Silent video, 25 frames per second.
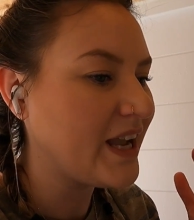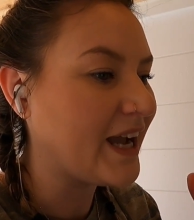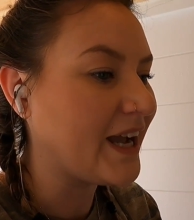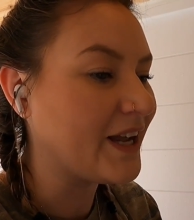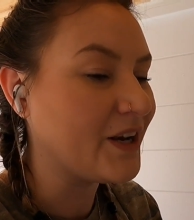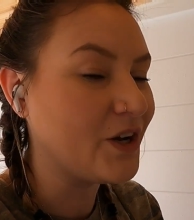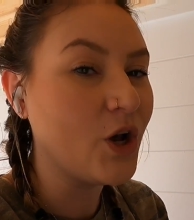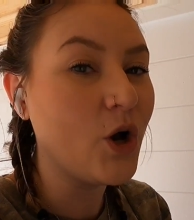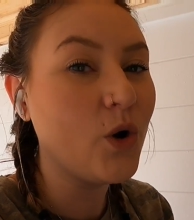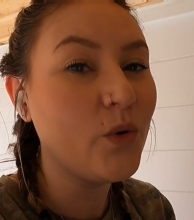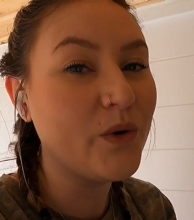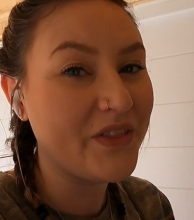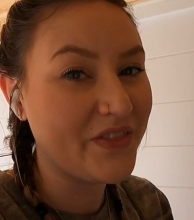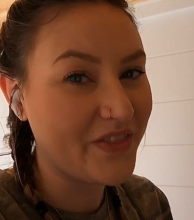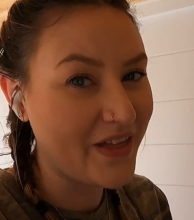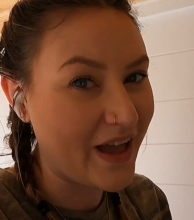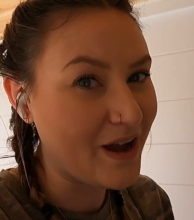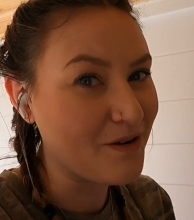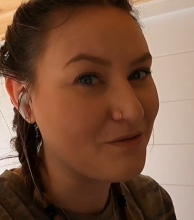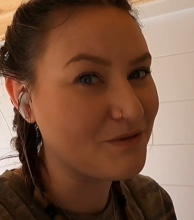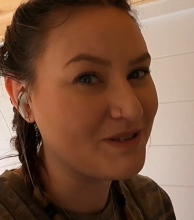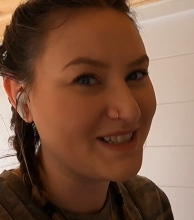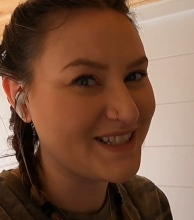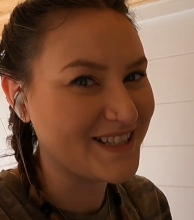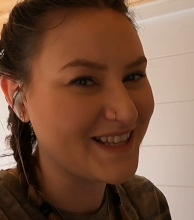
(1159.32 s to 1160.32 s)
I know what
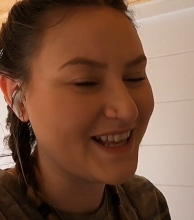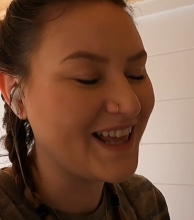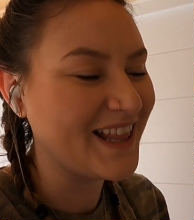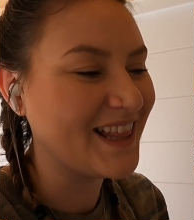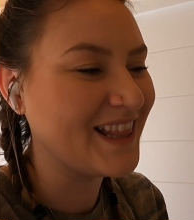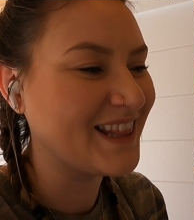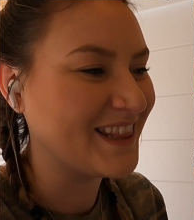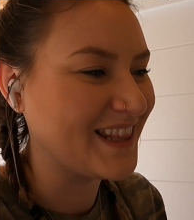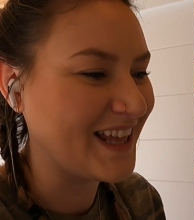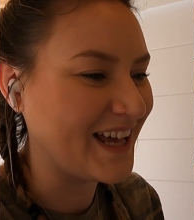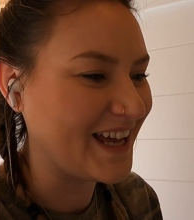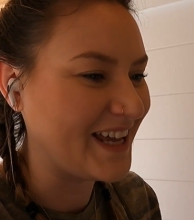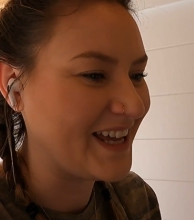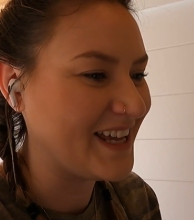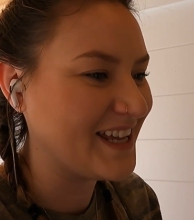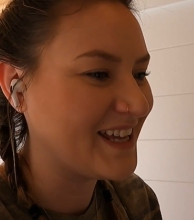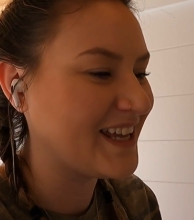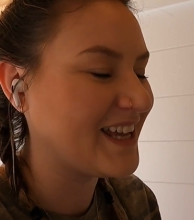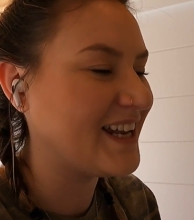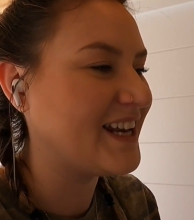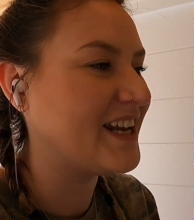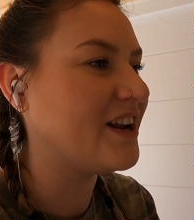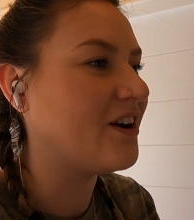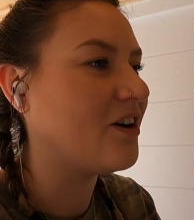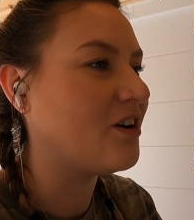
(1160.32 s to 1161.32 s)
that was like,
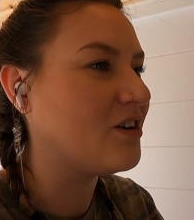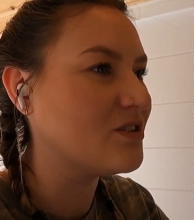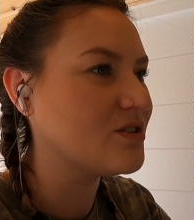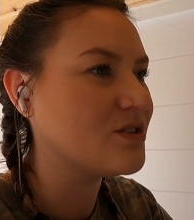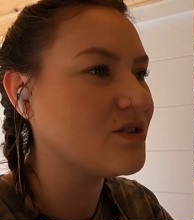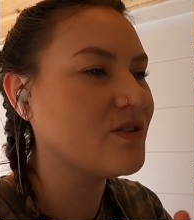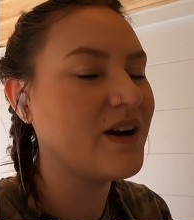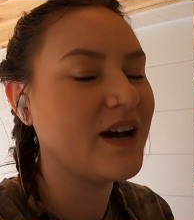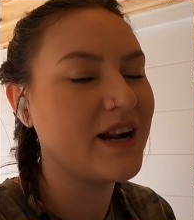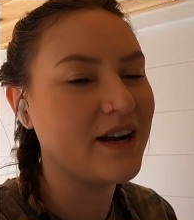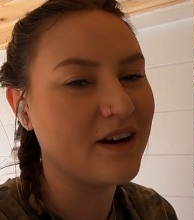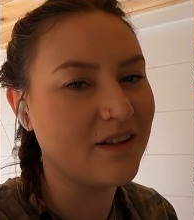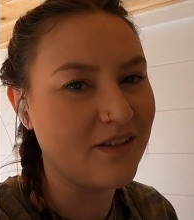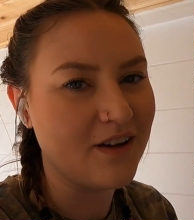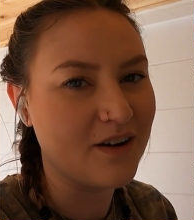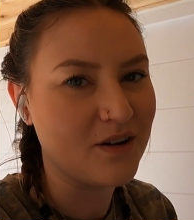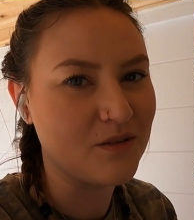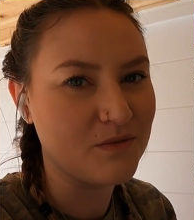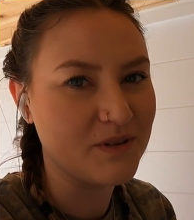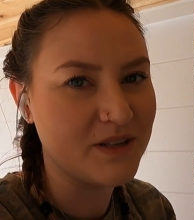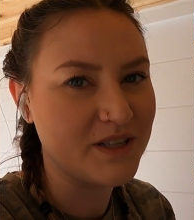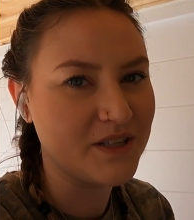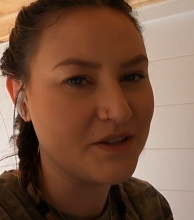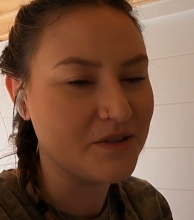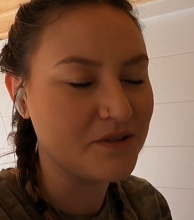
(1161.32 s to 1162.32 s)
and it also had a lot
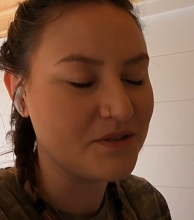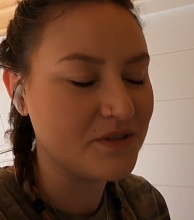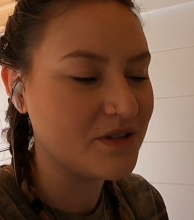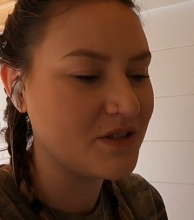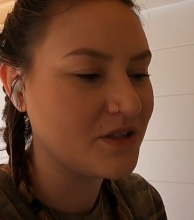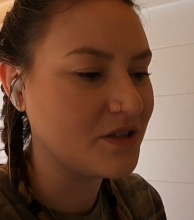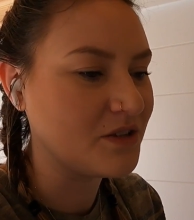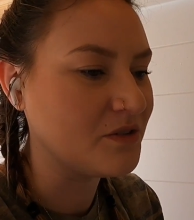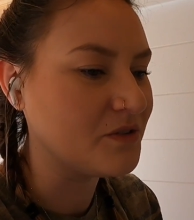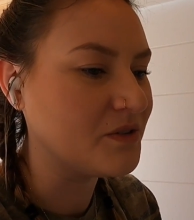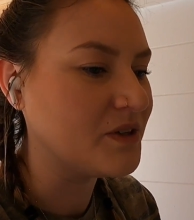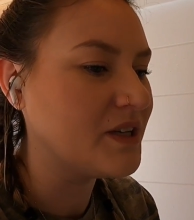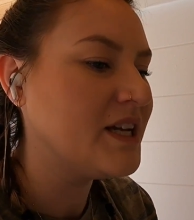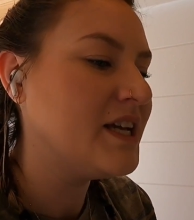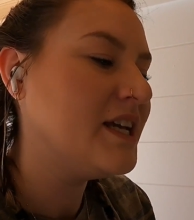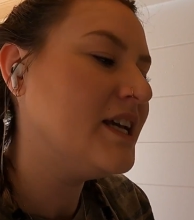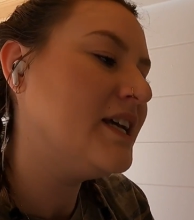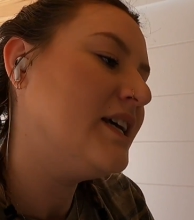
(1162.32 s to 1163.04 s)
of windows too.